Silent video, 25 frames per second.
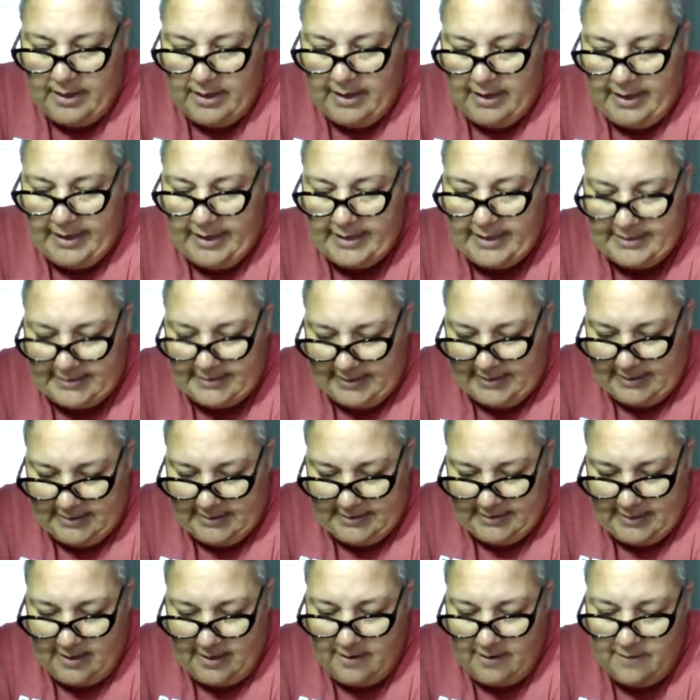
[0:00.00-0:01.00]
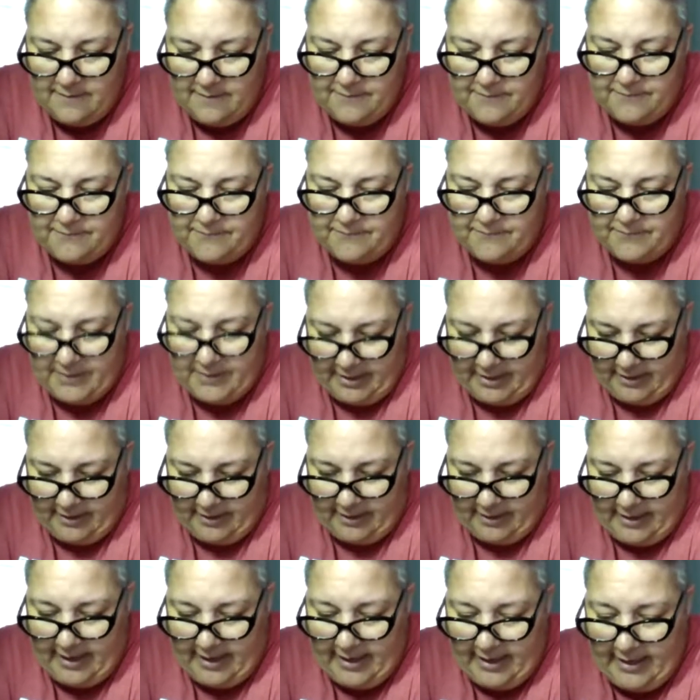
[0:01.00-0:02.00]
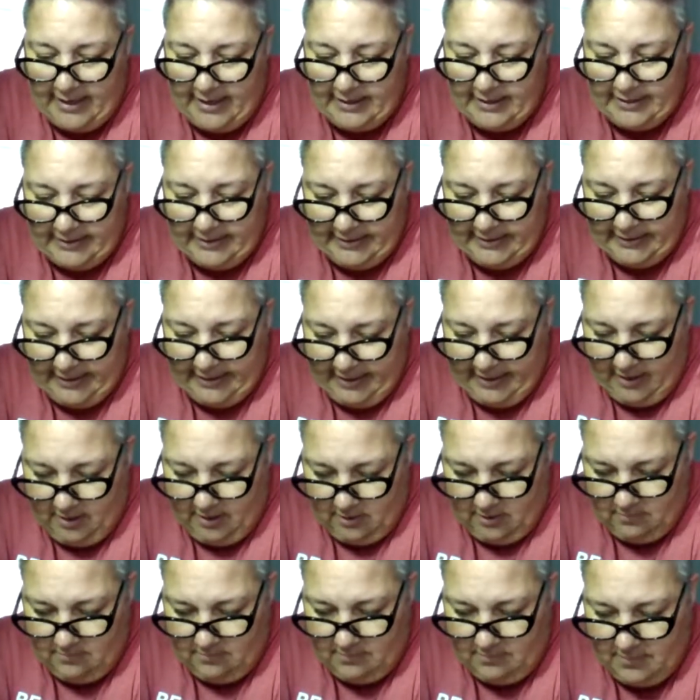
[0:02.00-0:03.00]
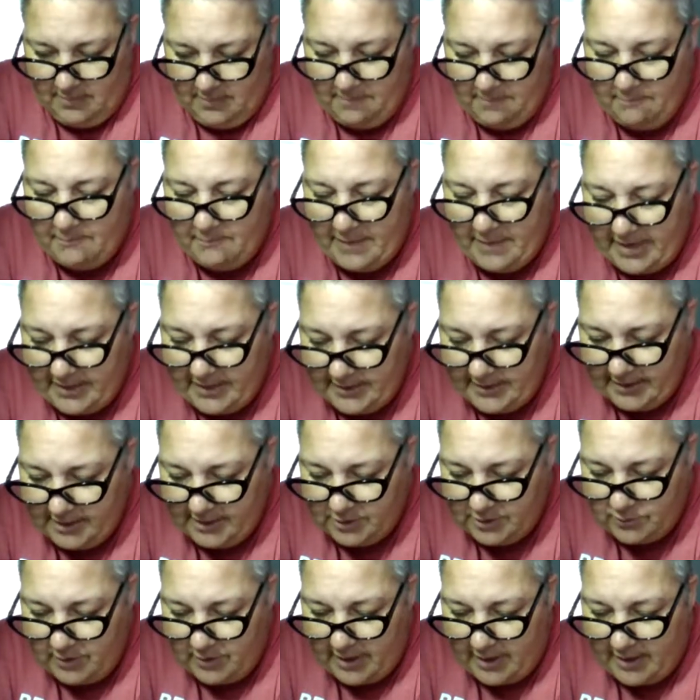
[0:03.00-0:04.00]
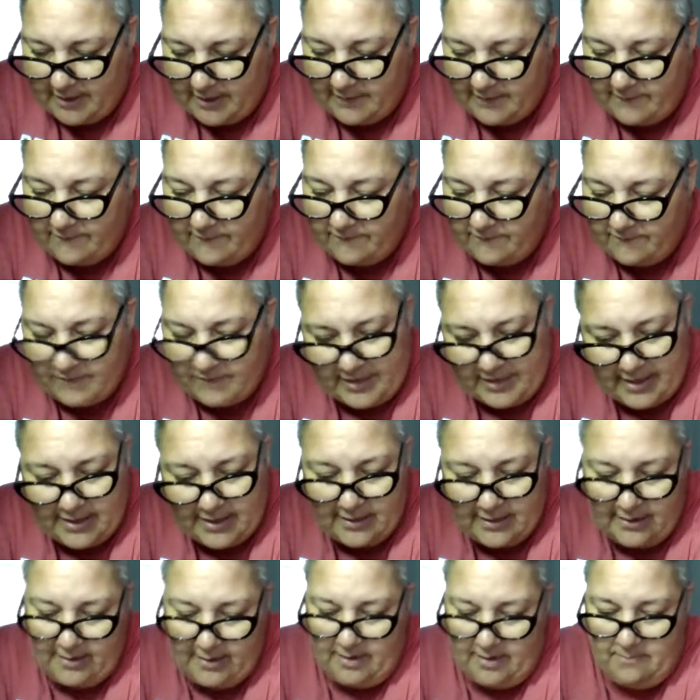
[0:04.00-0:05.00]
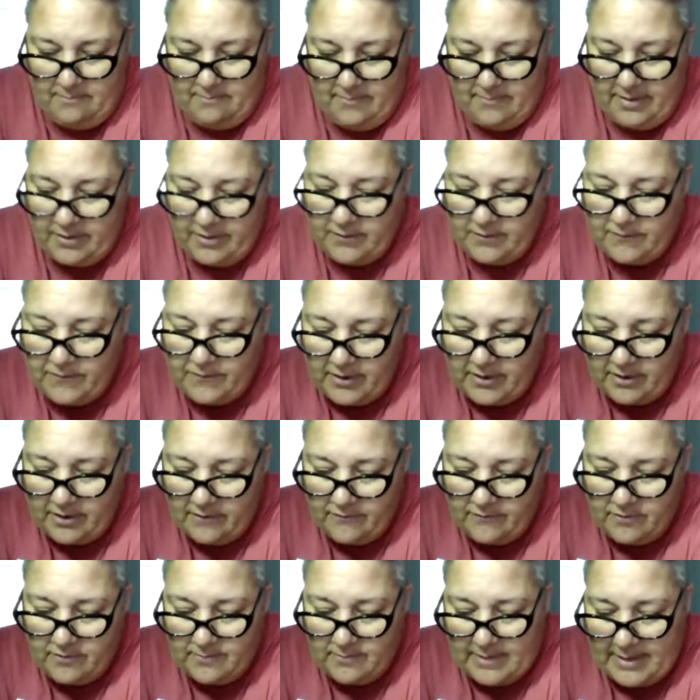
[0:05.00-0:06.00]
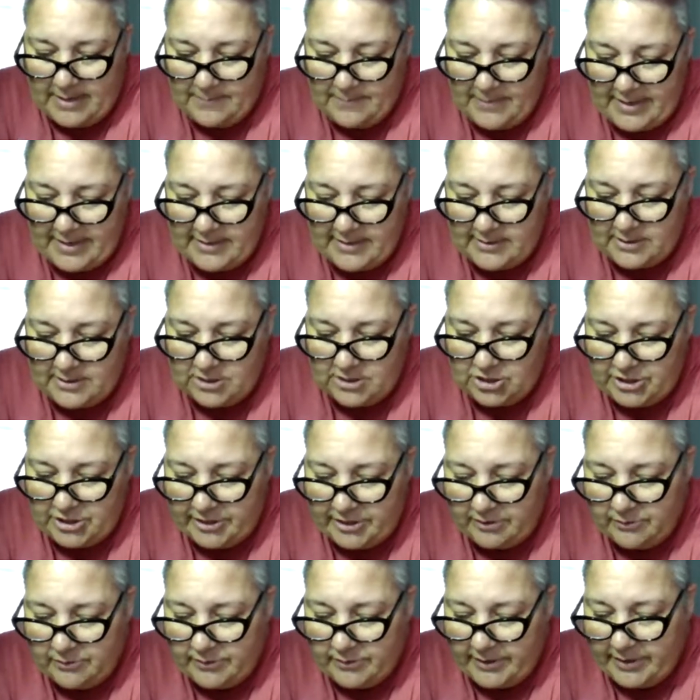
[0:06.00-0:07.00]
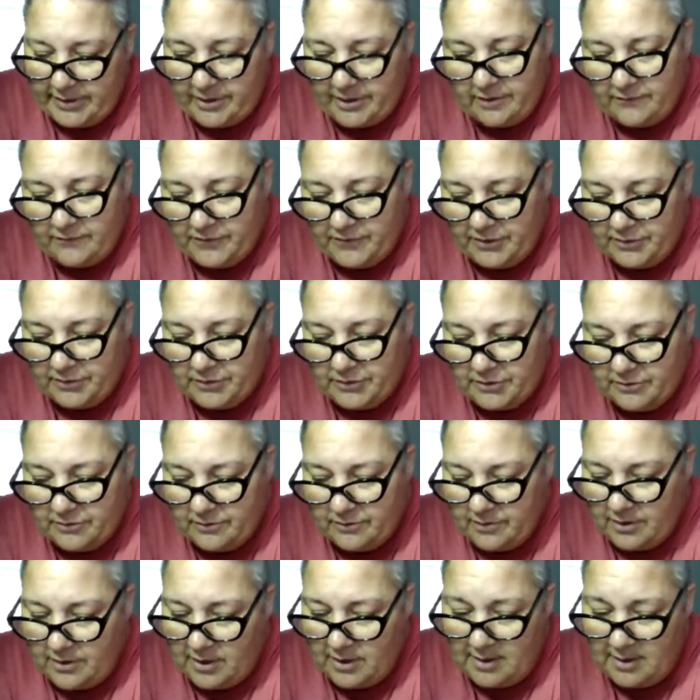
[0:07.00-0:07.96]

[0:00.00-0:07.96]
he says, fuck, I need to get home, make things right, fight like a motherfucker for my mates and children and our future.